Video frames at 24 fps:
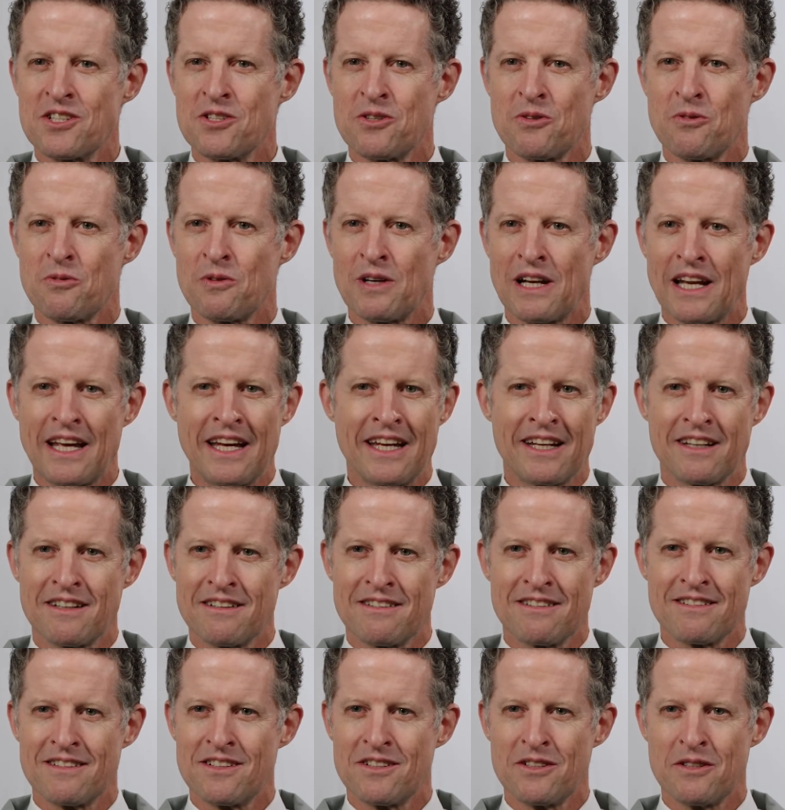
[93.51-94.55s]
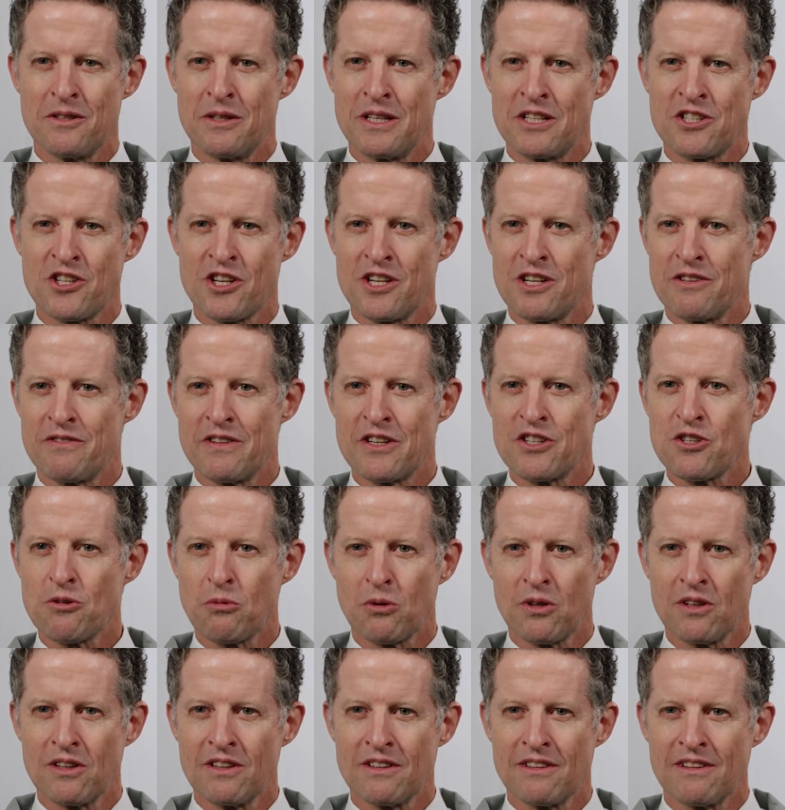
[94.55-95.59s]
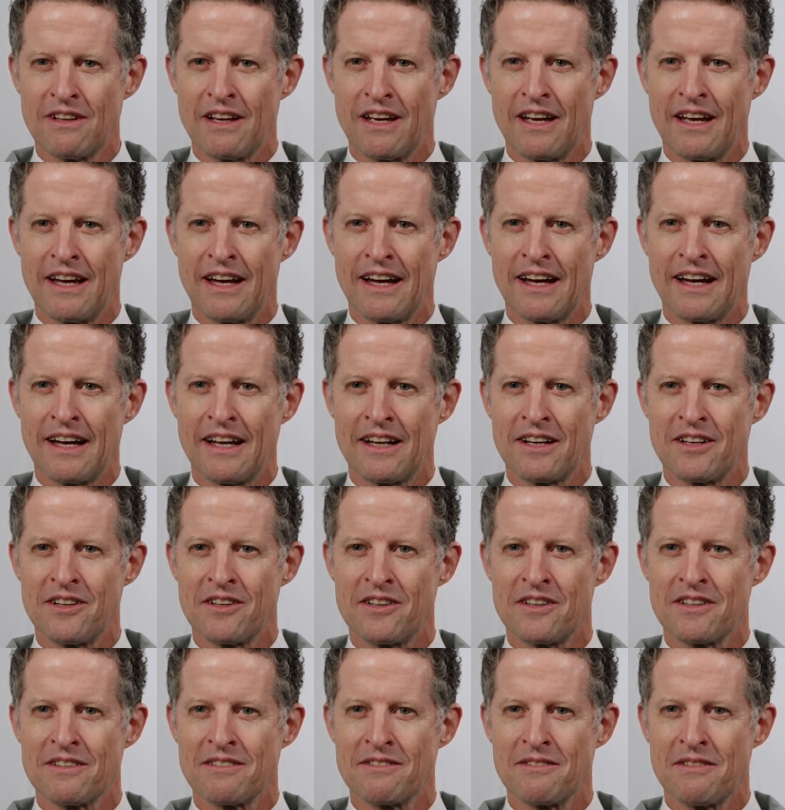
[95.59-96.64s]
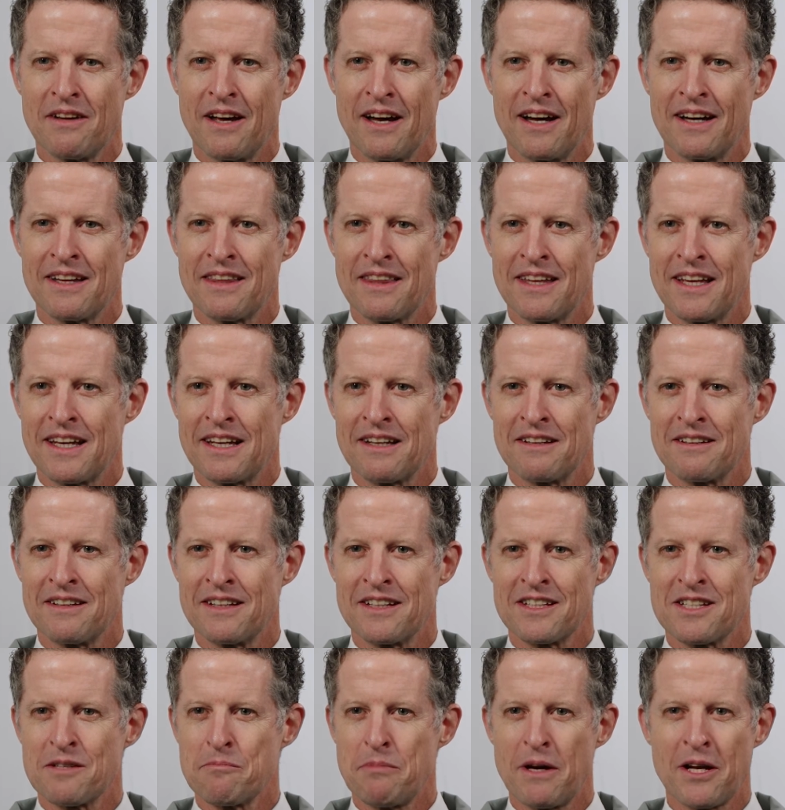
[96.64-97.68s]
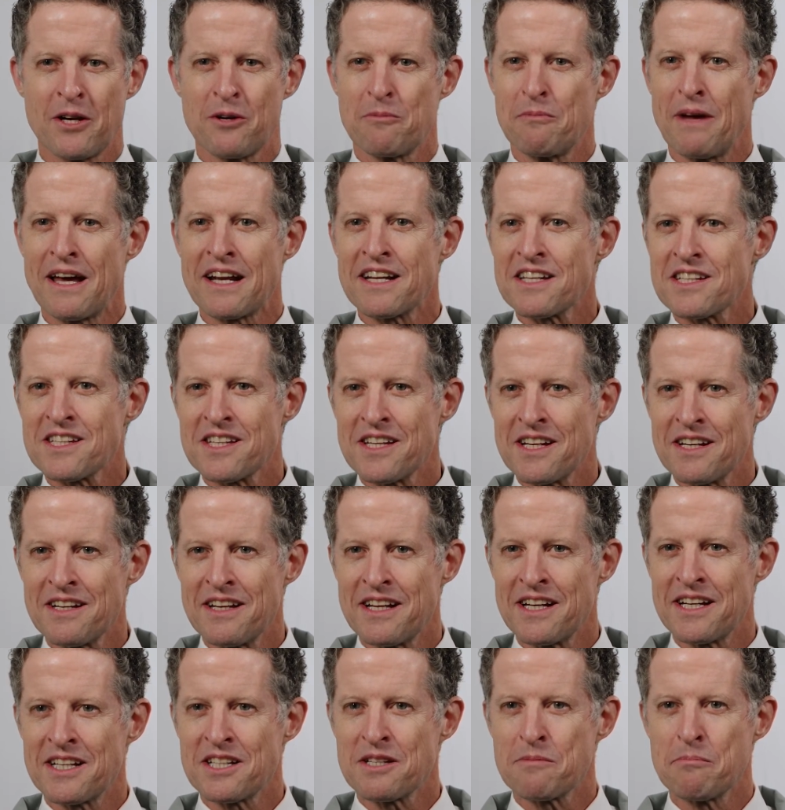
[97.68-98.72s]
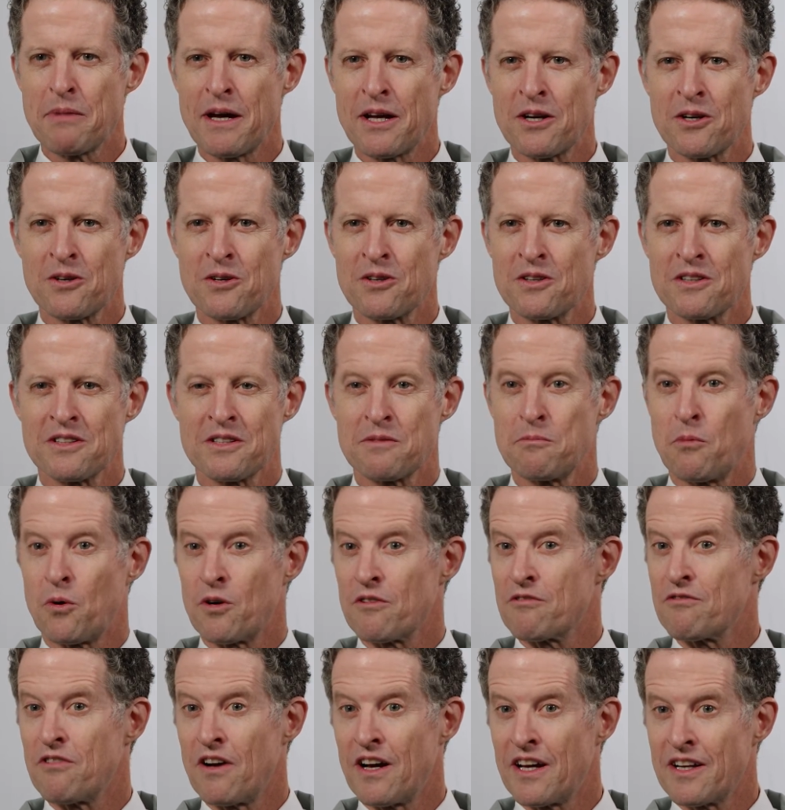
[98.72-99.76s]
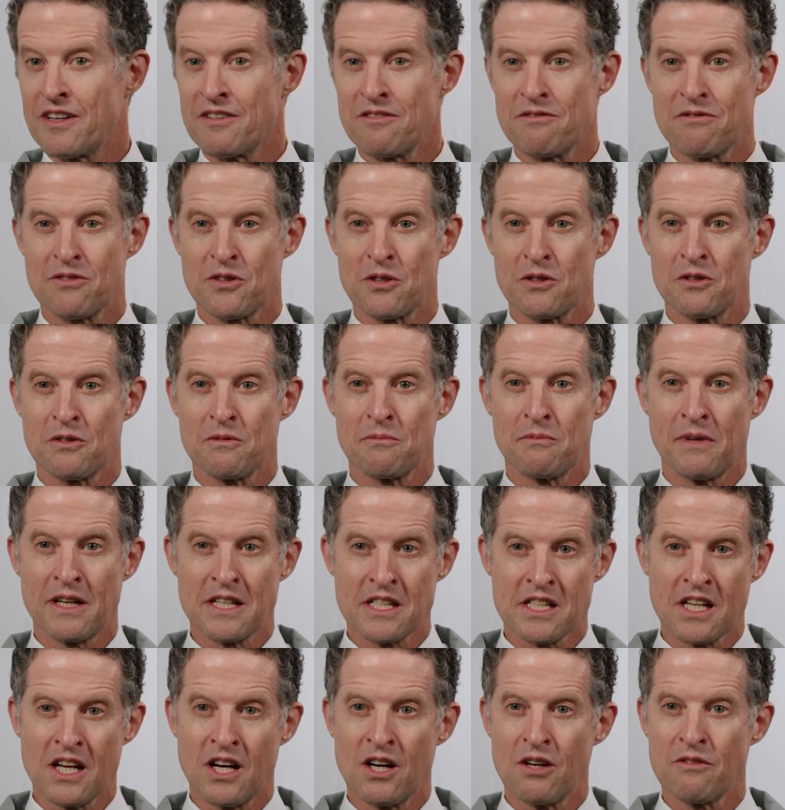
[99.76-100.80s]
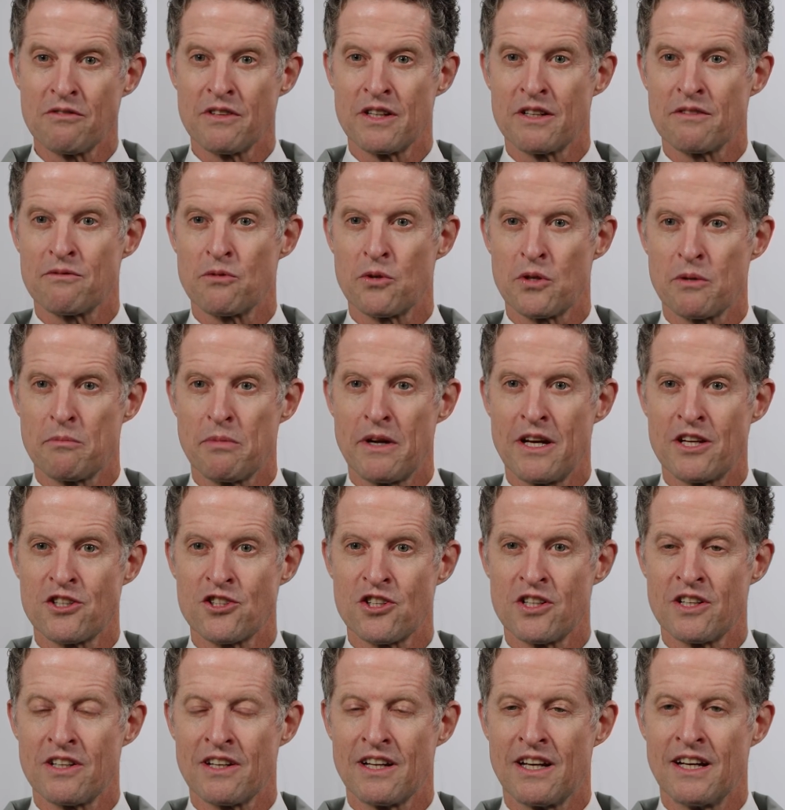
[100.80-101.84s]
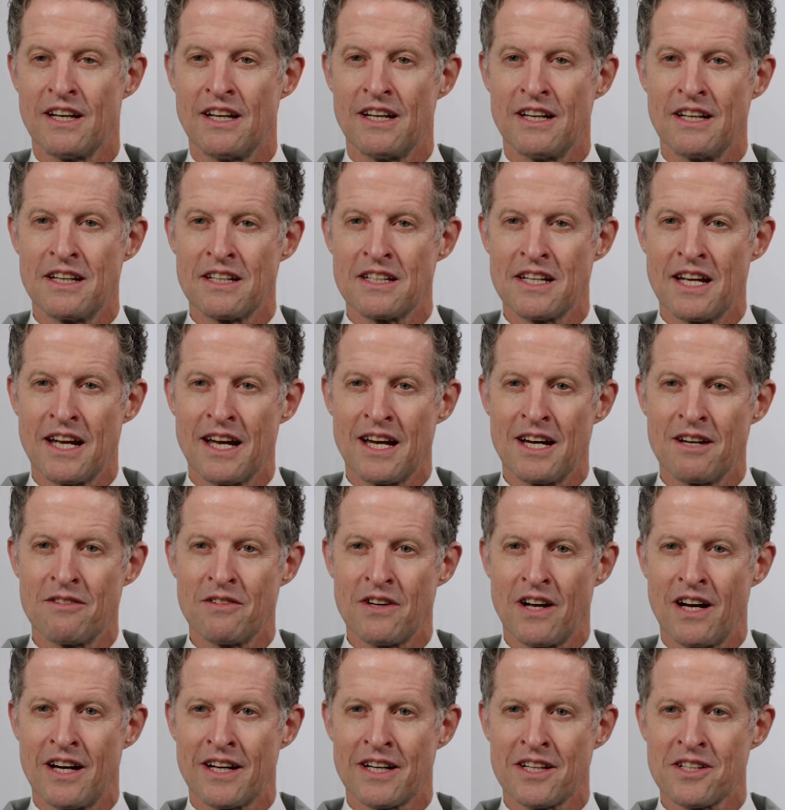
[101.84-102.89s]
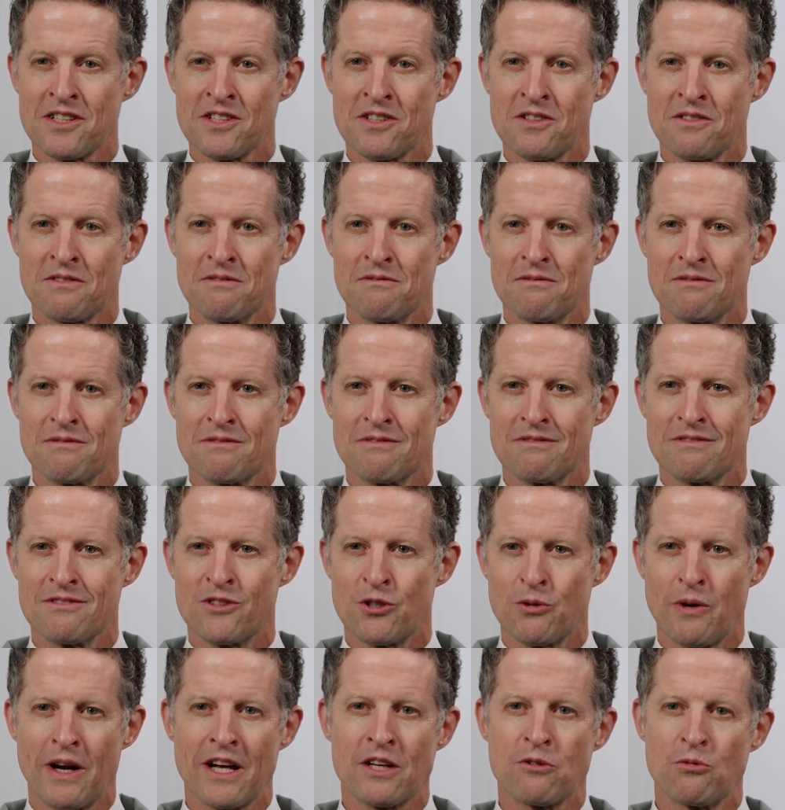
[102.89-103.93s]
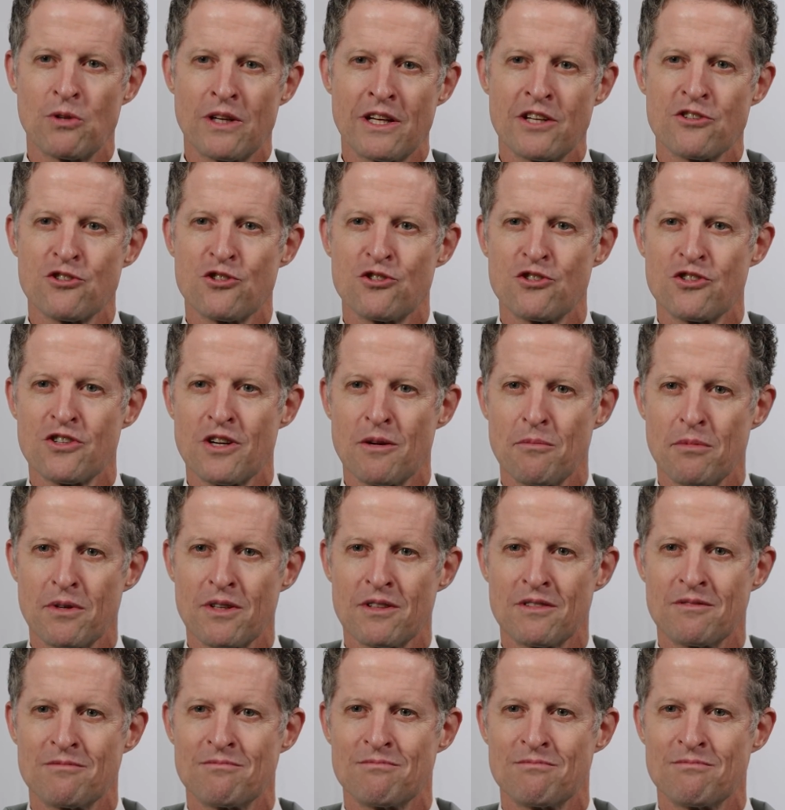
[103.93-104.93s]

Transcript: to relate to each individual, and I think it's better medicine, and it's better, it's more fun for myself and for the patient to have an honest, direct relationship.